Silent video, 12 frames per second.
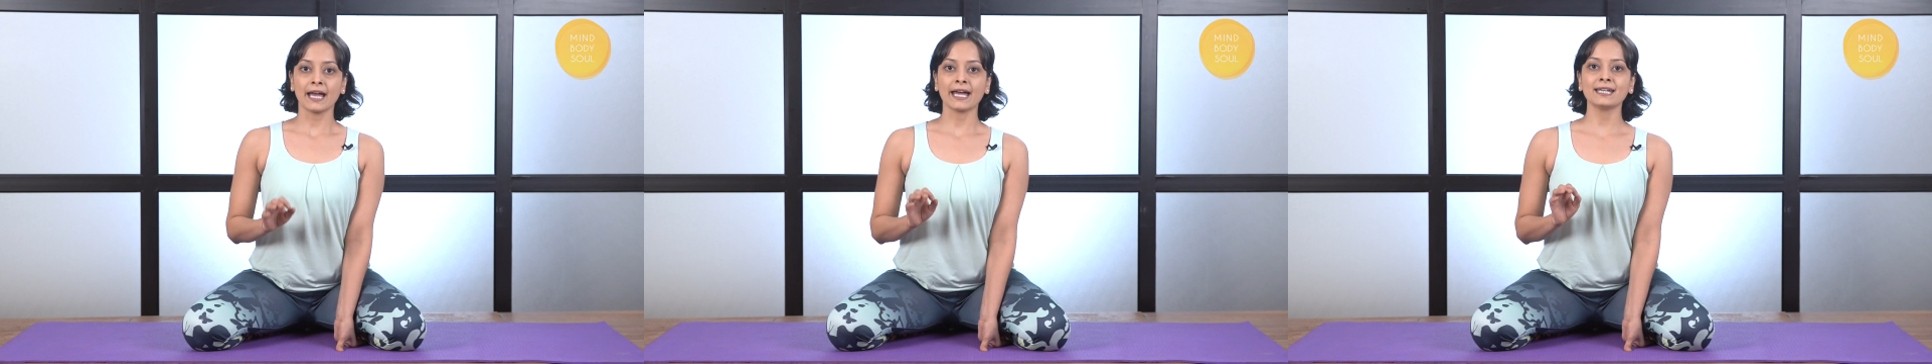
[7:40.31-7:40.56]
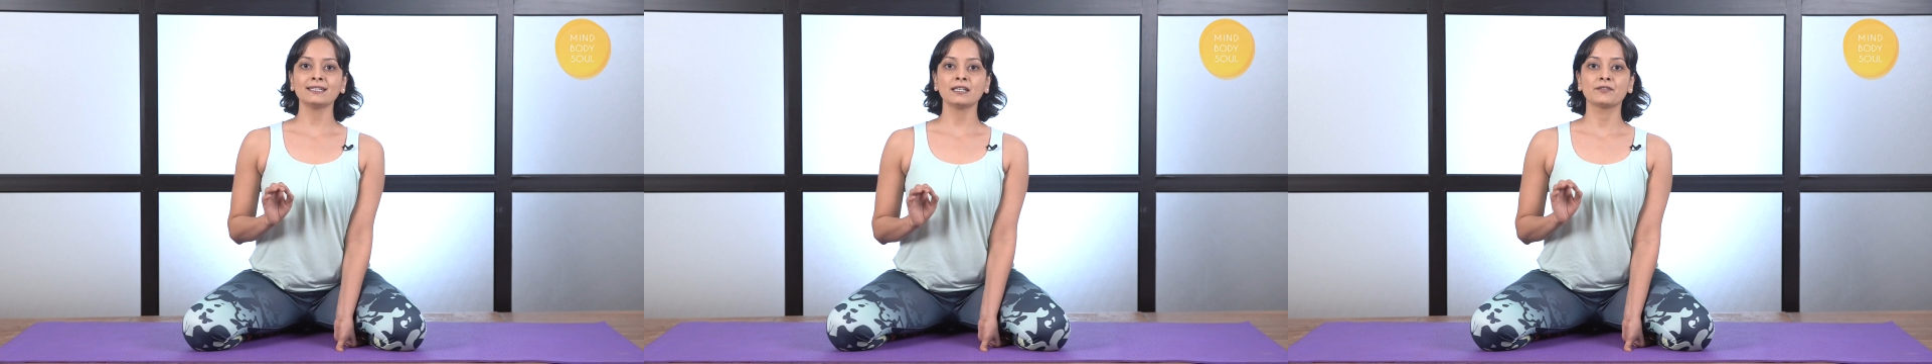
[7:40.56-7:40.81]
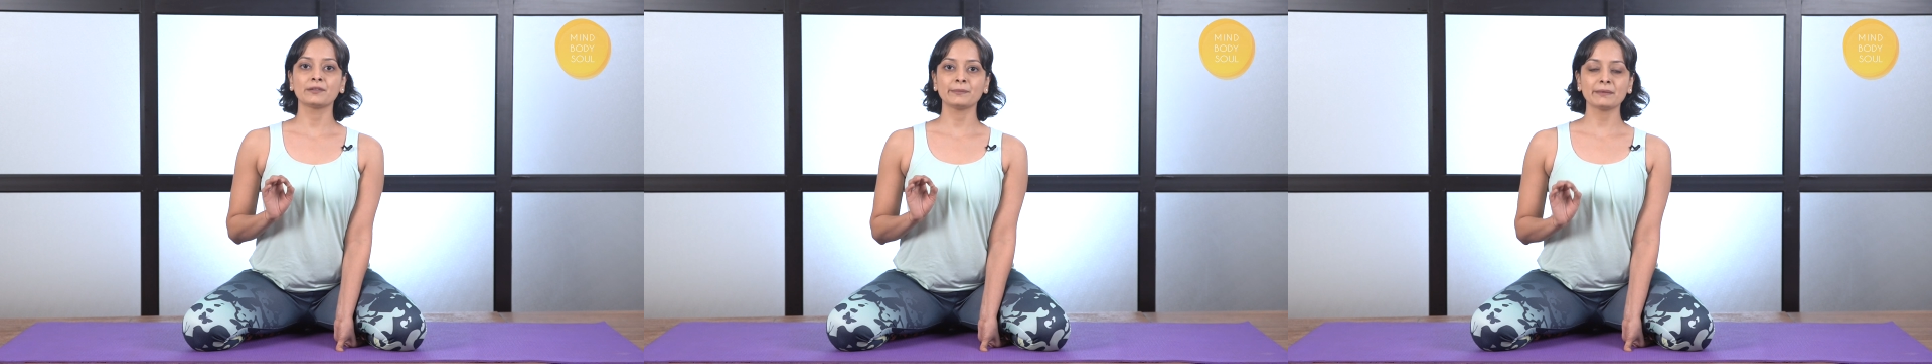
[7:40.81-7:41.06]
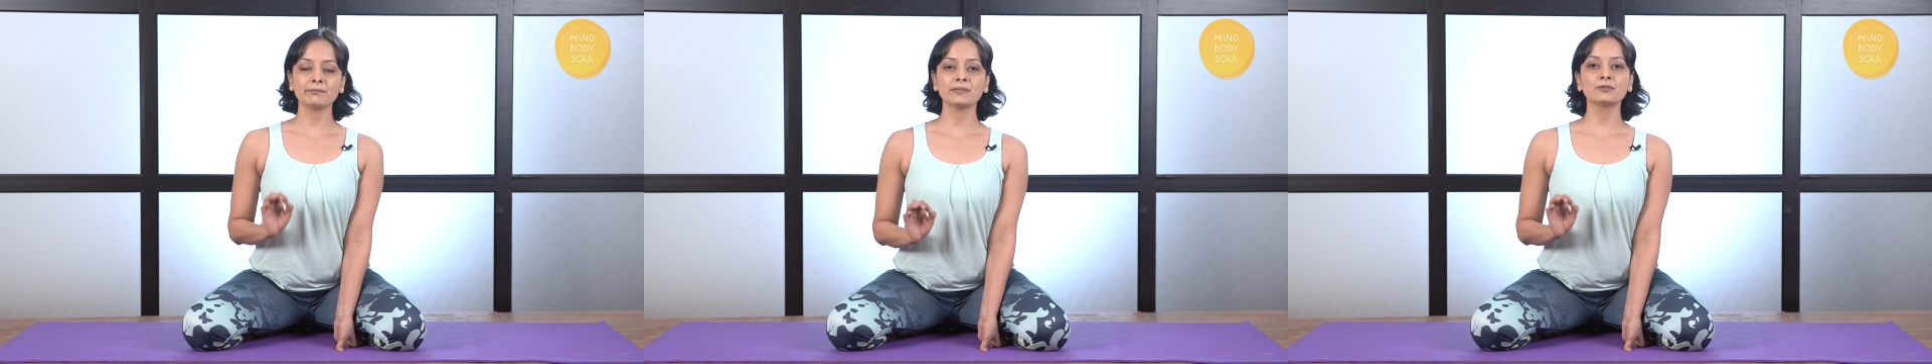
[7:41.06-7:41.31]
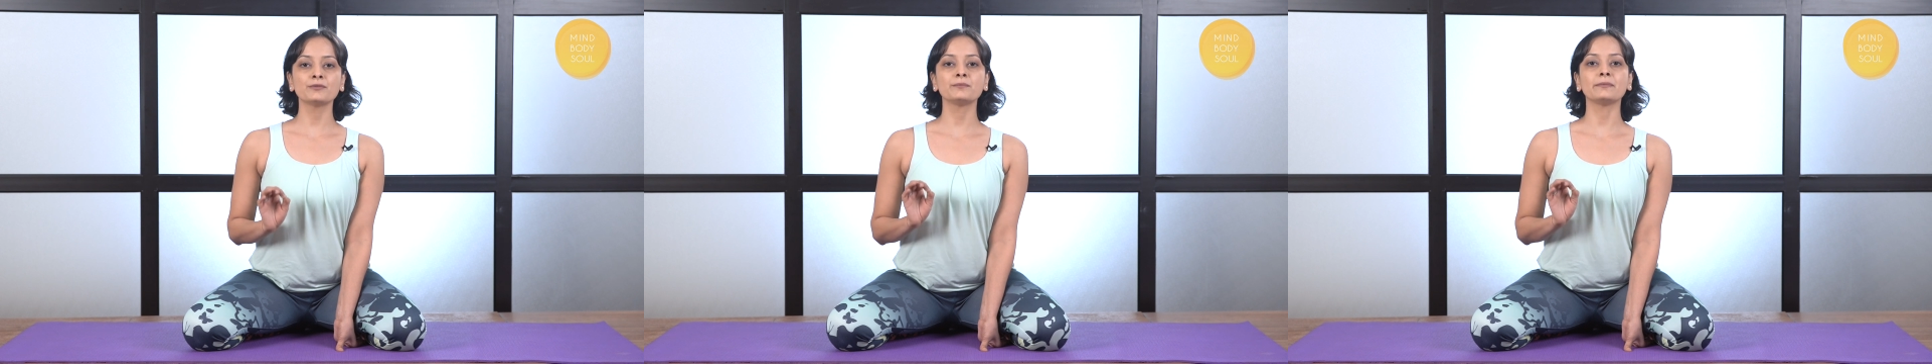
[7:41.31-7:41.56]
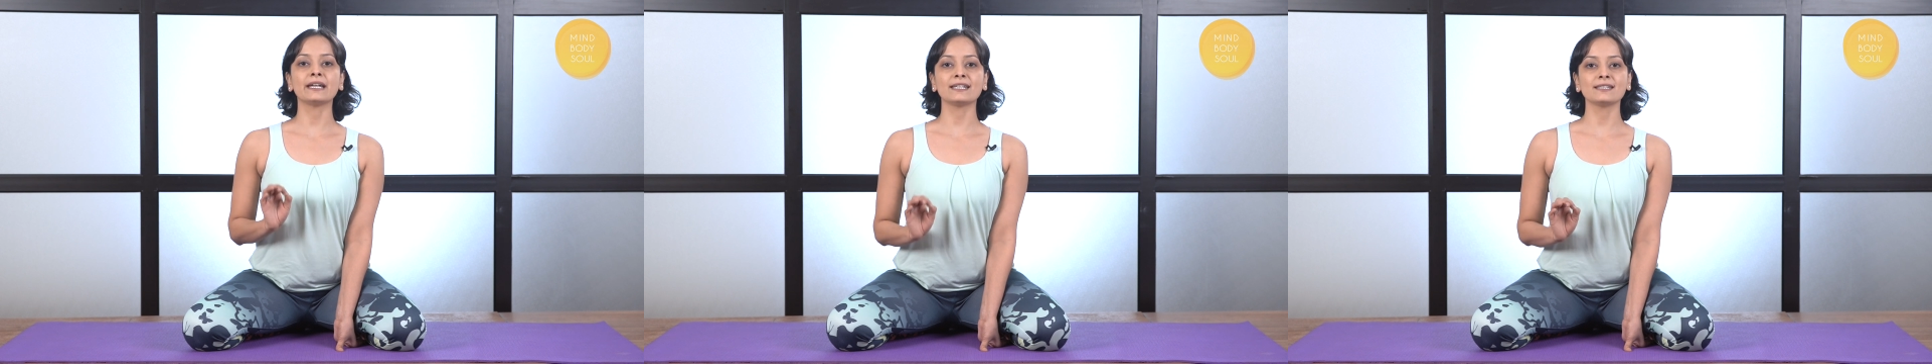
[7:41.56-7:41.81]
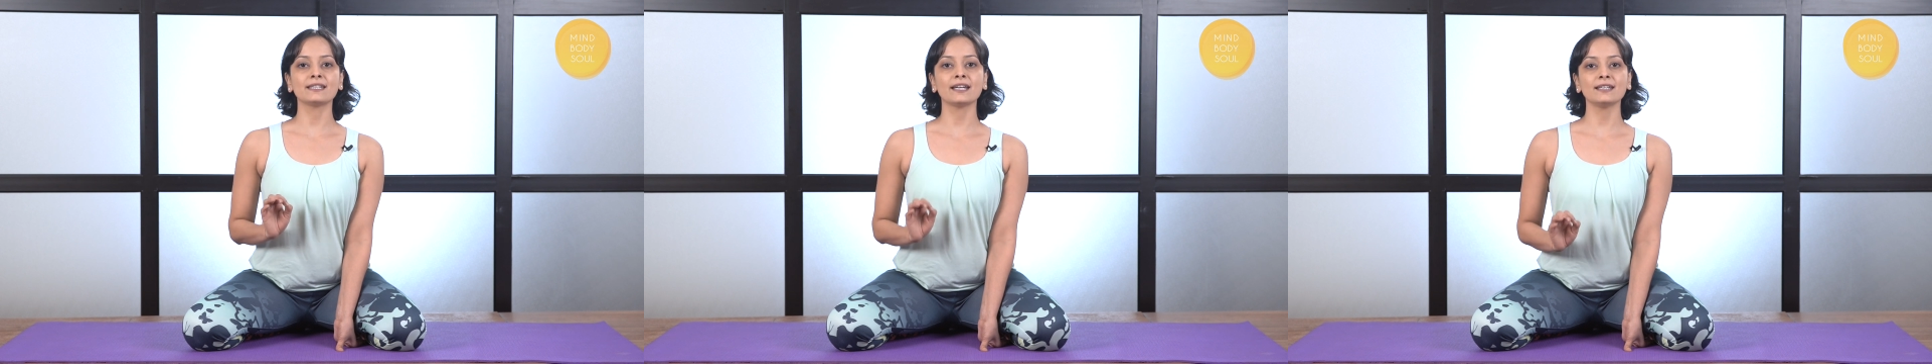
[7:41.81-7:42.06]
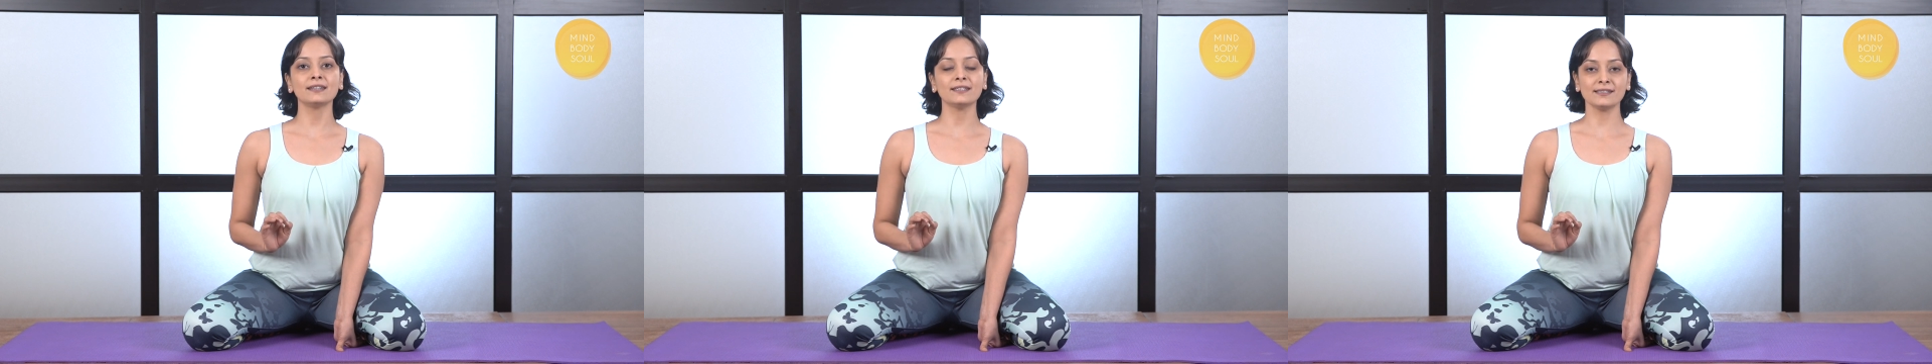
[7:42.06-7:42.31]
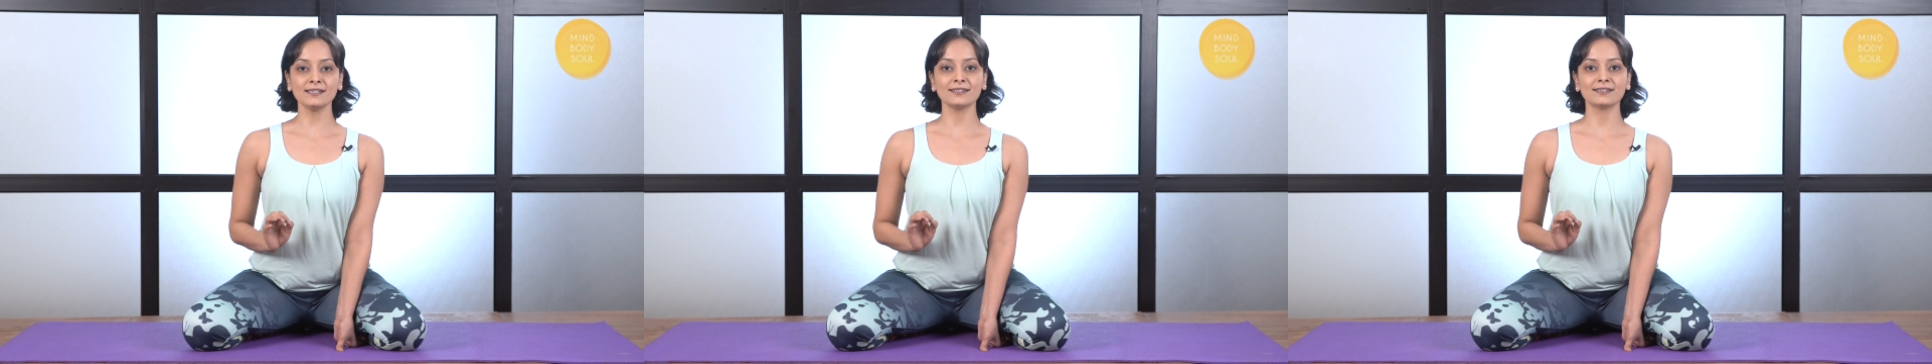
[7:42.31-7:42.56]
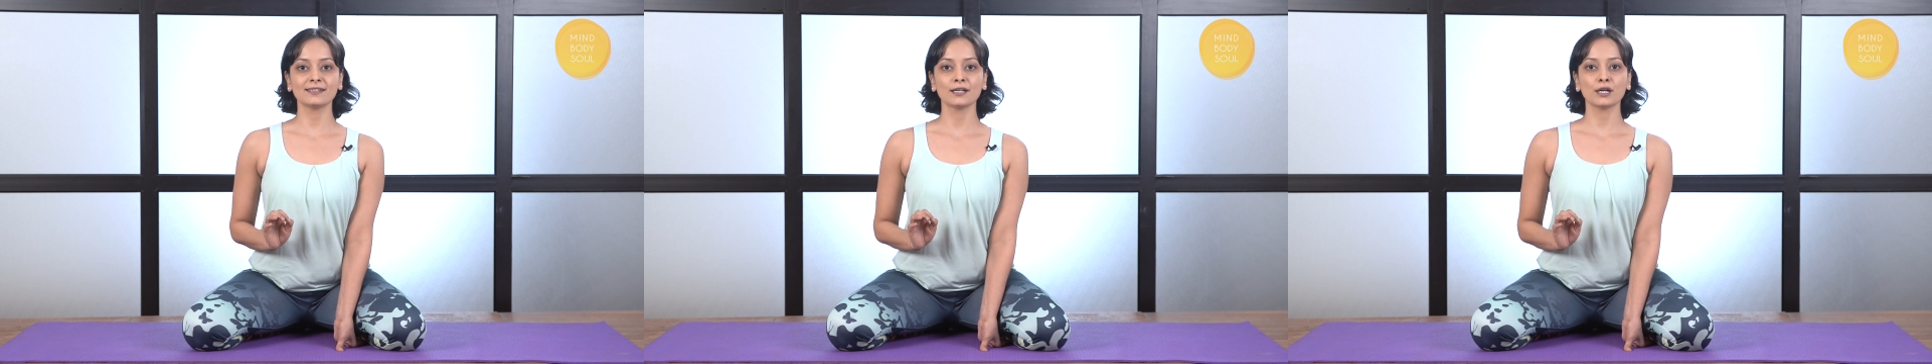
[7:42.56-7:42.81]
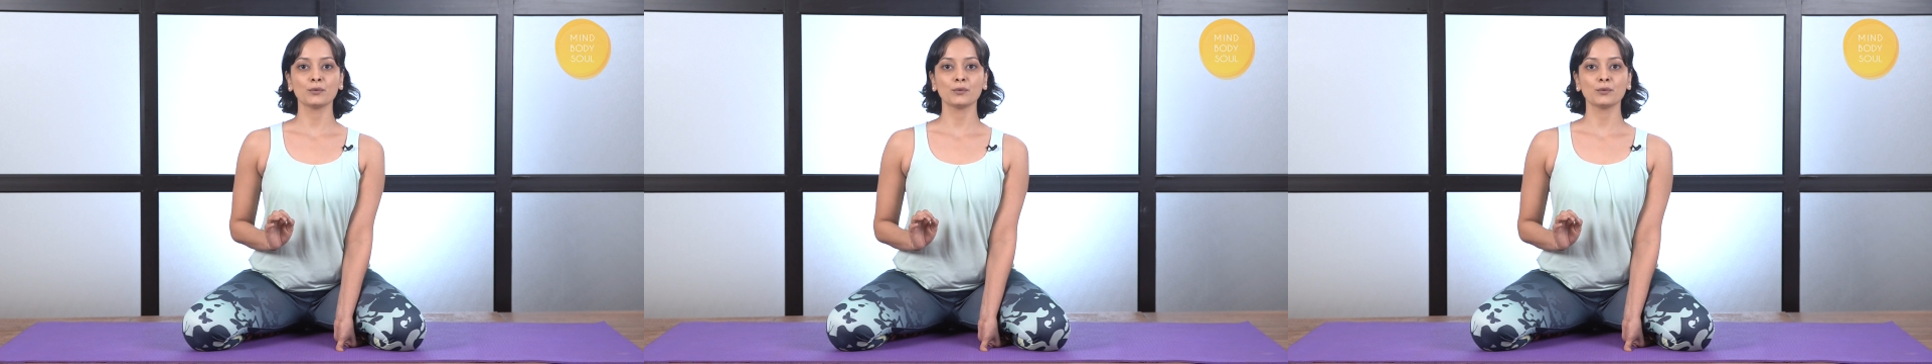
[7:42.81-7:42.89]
And remember to maintain this